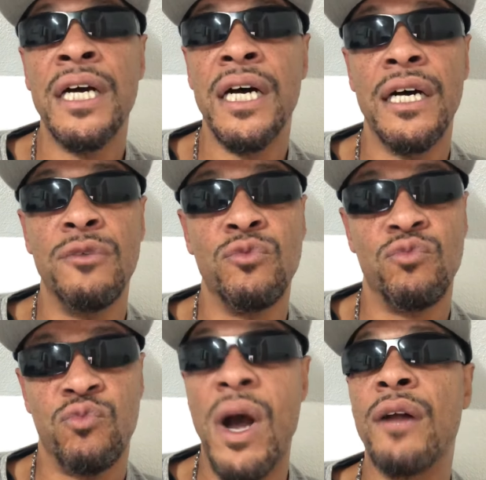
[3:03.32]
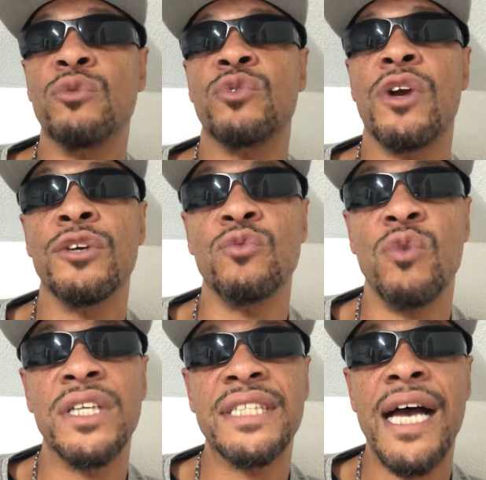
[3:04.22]
Wilder was hurt
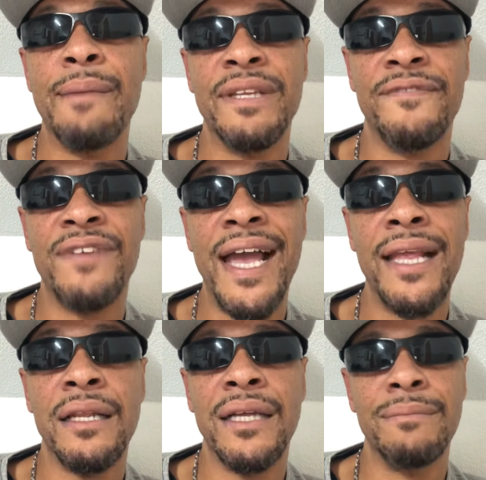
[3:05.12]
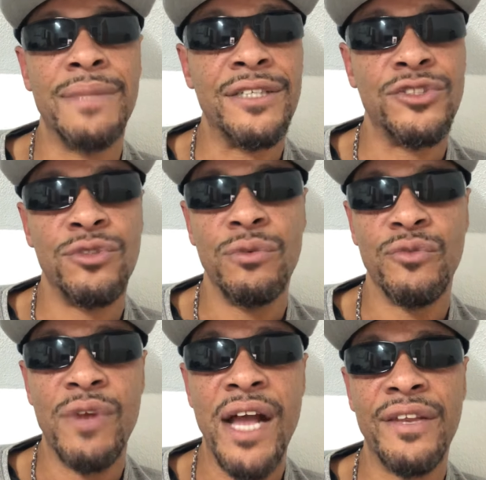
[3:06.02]
one time in the fight. I'm not sure
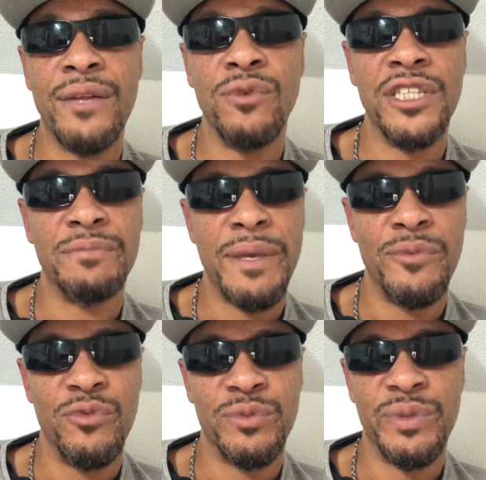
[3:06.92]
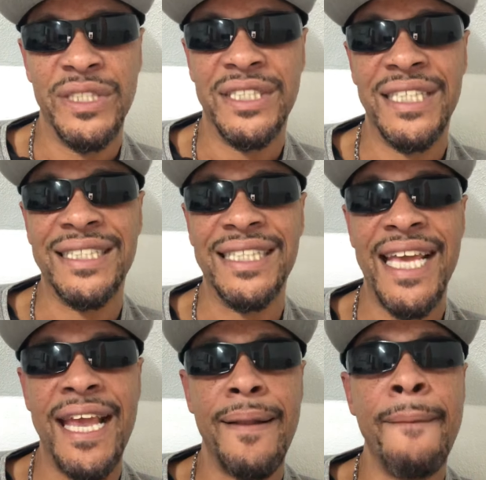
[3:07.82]
what round that was, maybe between 6 and
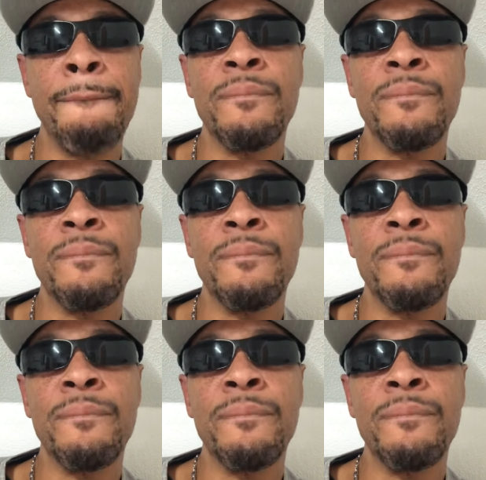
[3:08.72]
8.